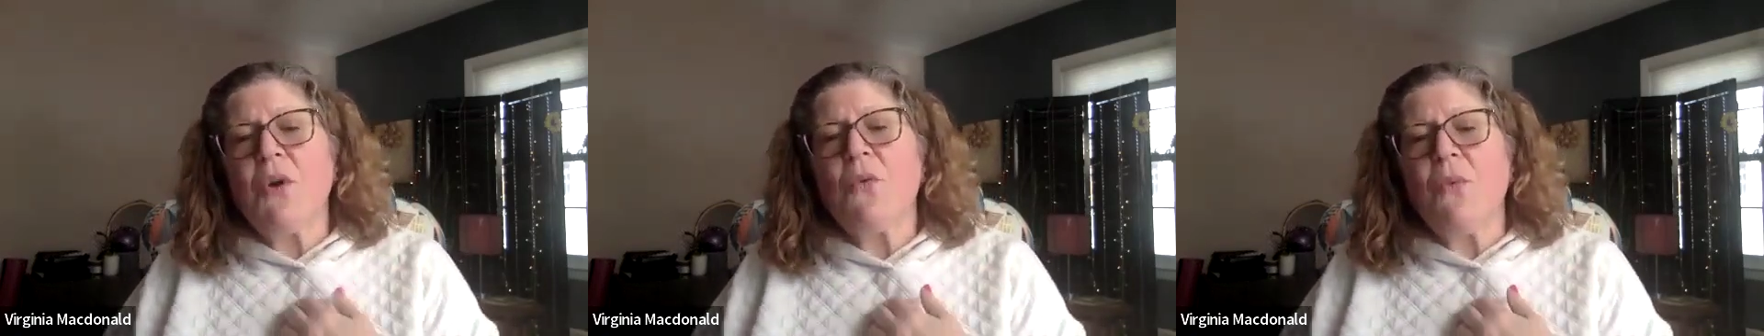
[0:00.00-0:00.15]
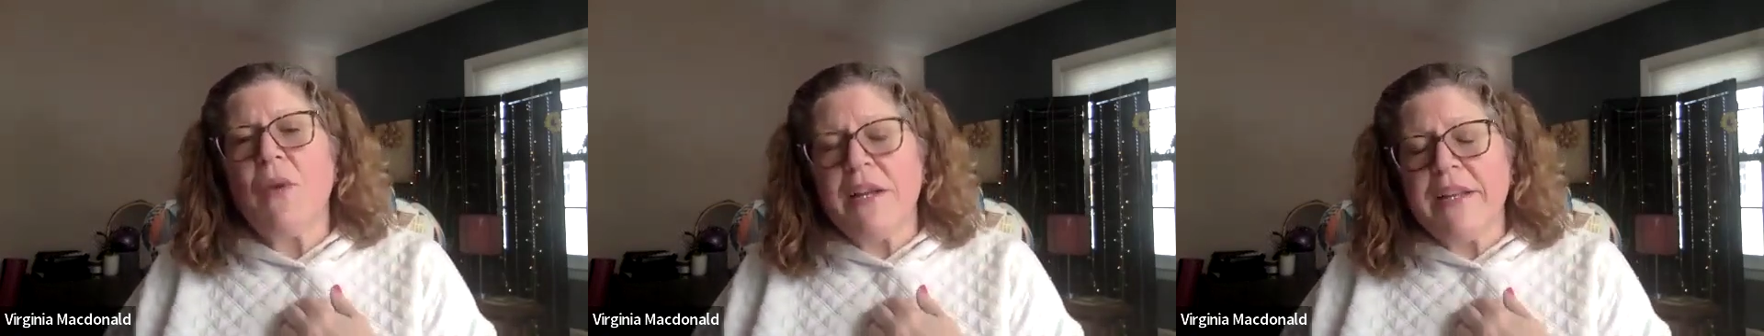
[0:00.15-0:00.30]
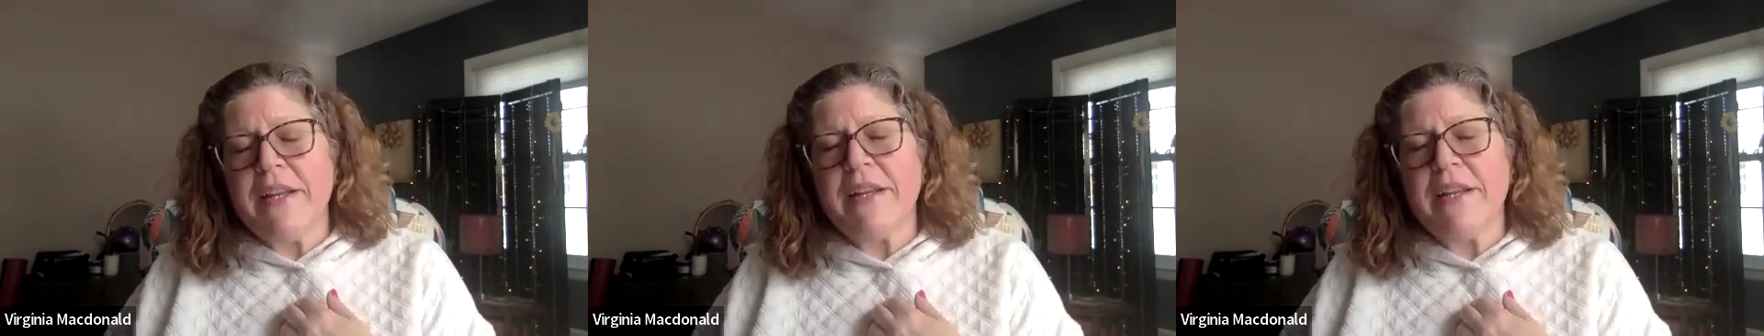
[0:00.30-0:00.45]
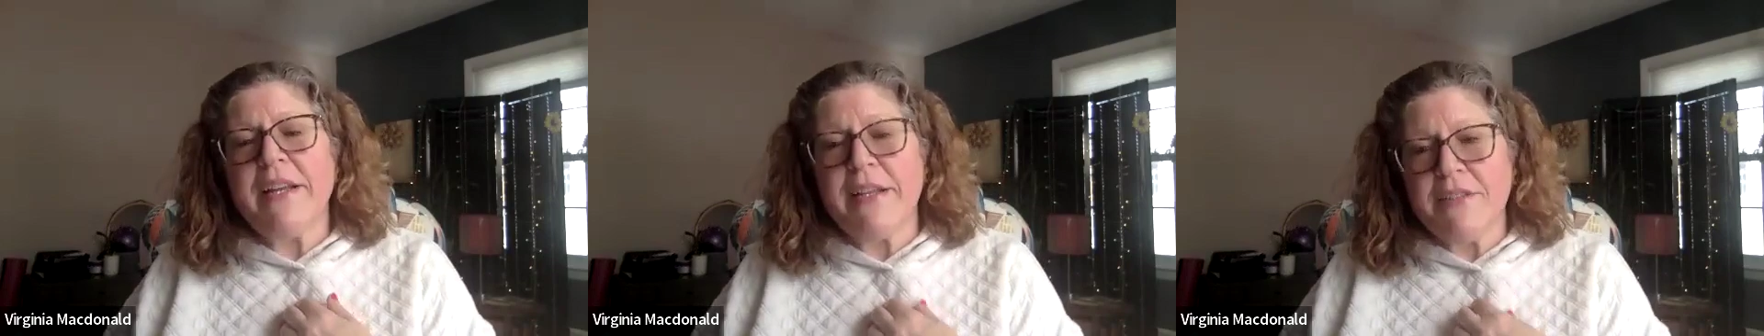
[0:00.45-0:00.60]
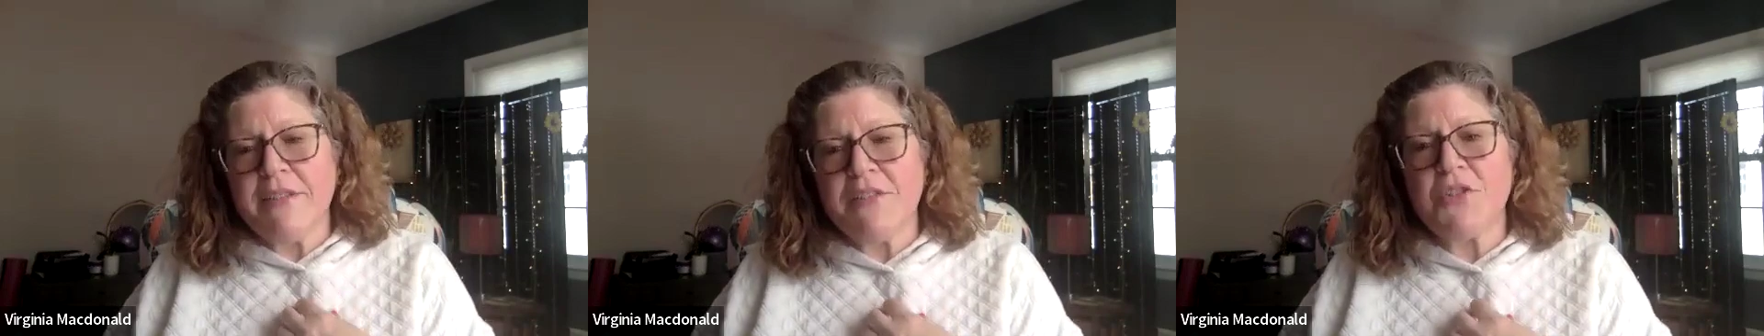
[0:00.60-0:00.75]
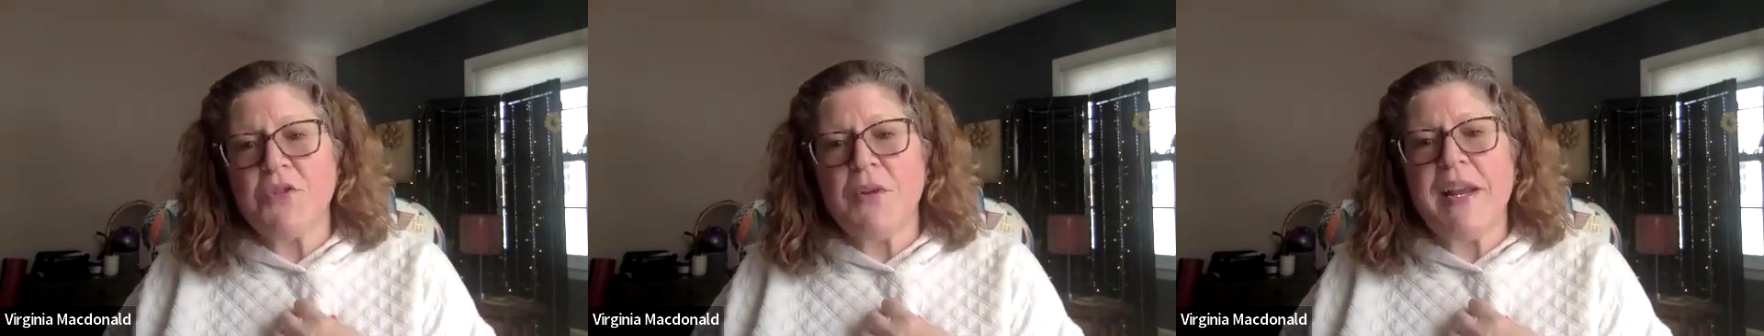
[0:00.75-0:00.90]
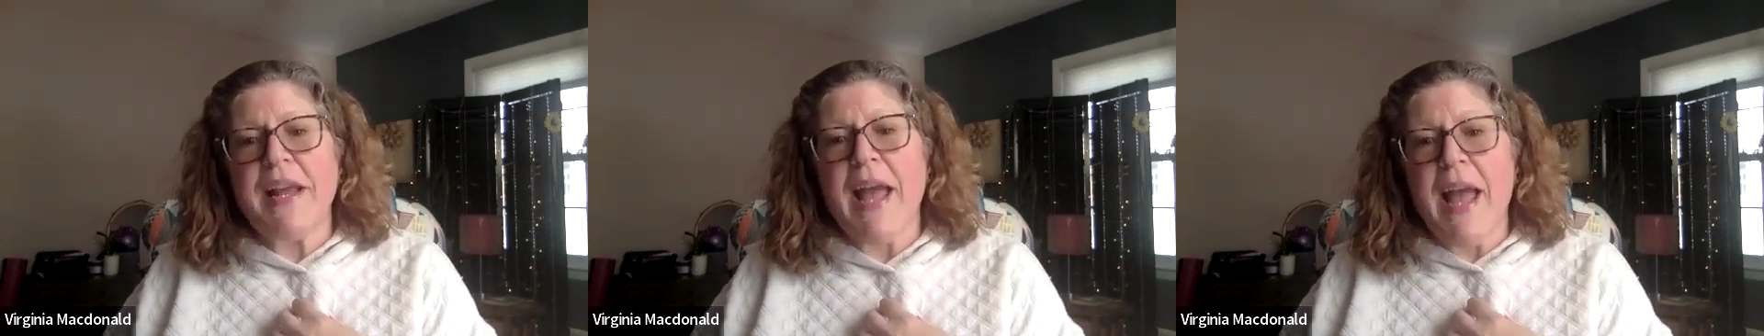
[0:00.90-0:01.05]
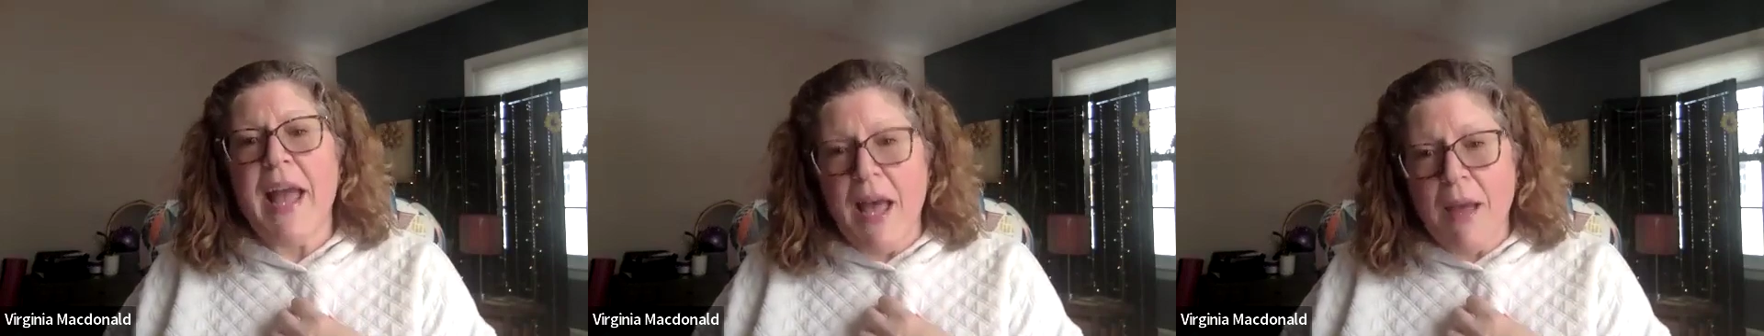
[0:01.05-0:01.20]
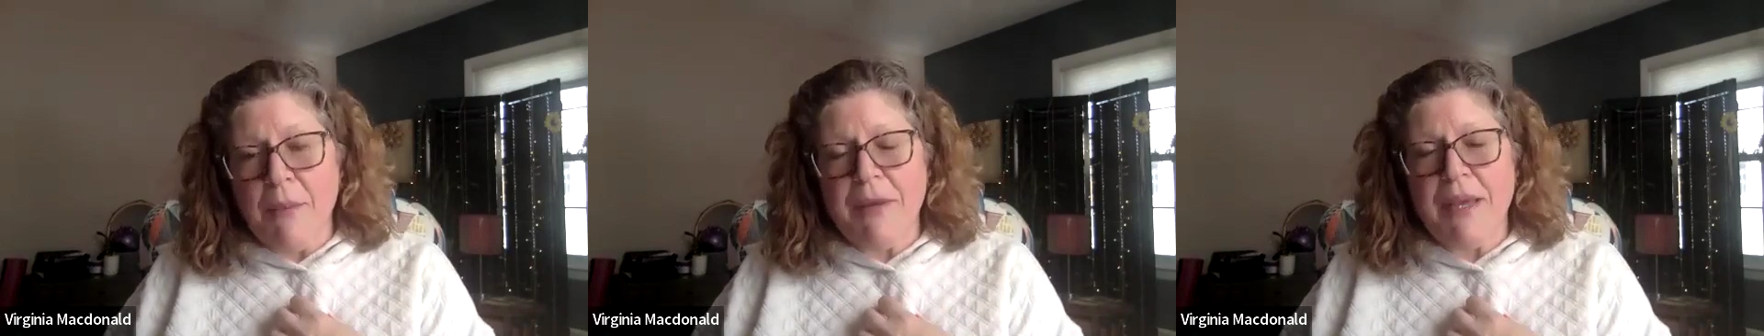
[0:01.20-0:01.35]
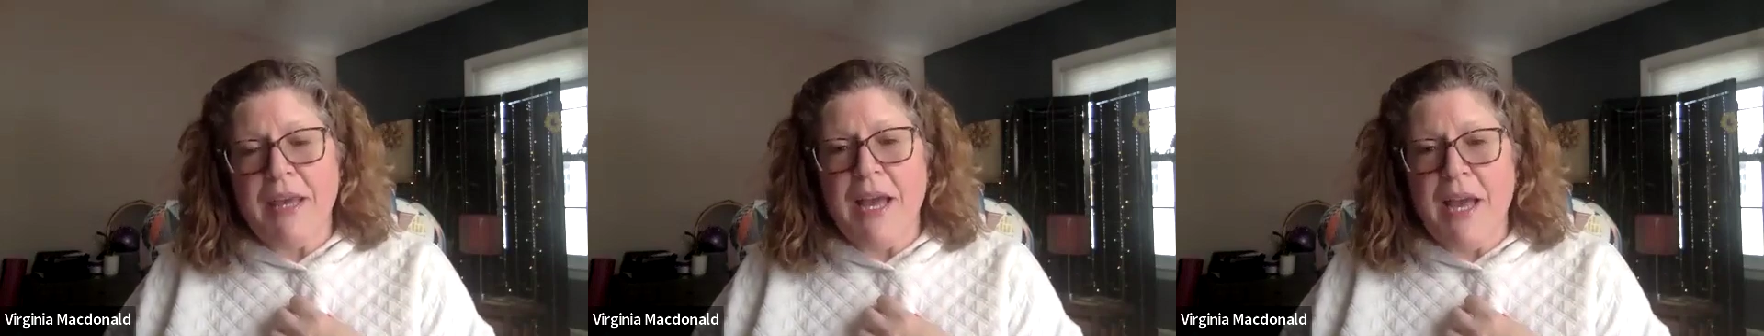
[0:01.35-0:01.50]
we did History
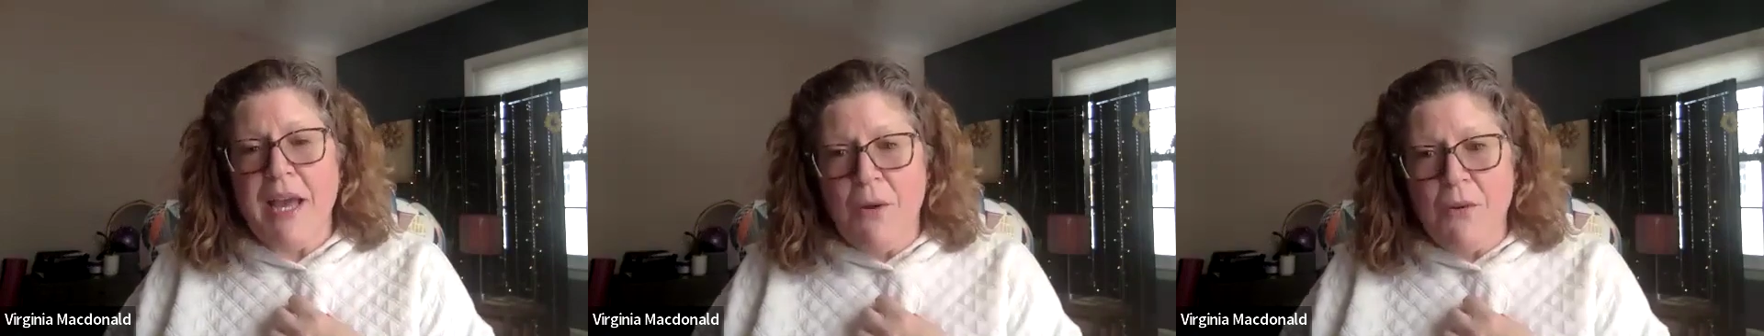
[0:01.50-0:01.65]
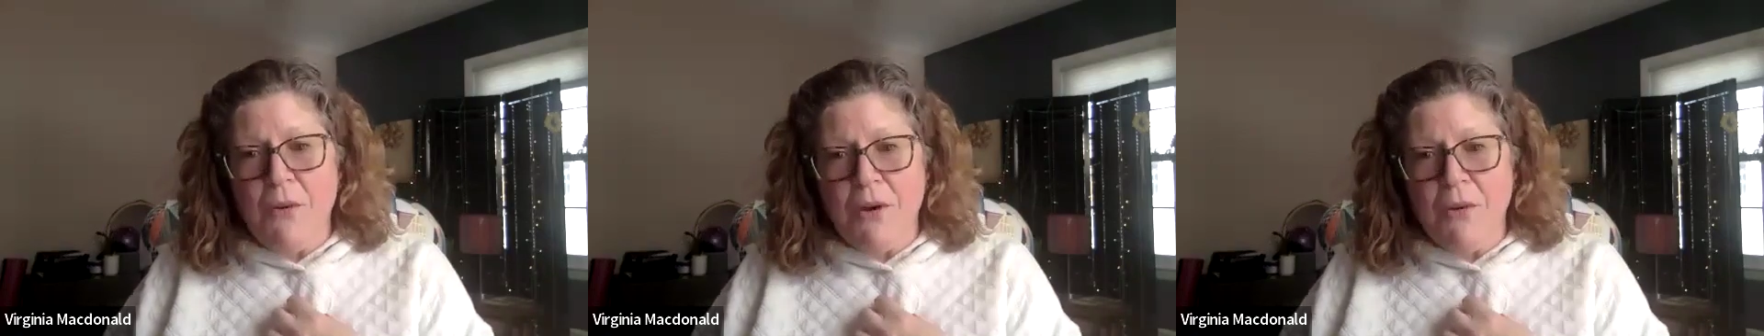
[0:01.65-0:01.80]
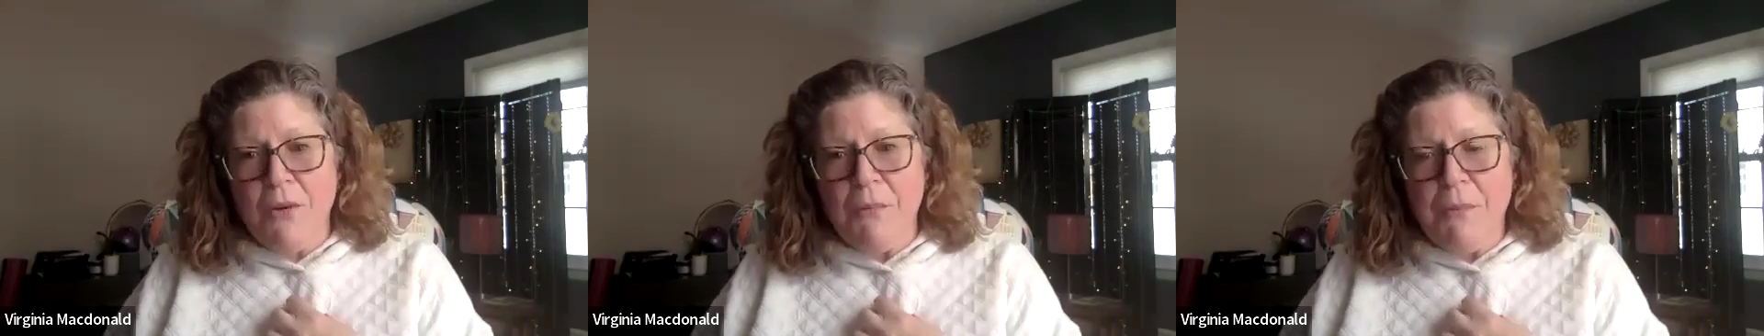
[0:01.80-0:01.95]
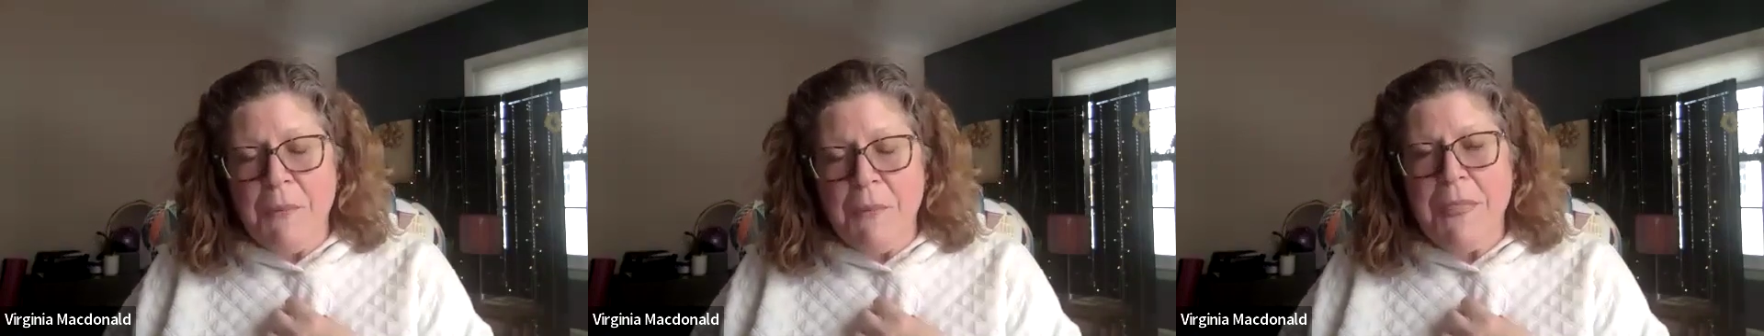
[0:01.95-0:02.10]
Happy Hour.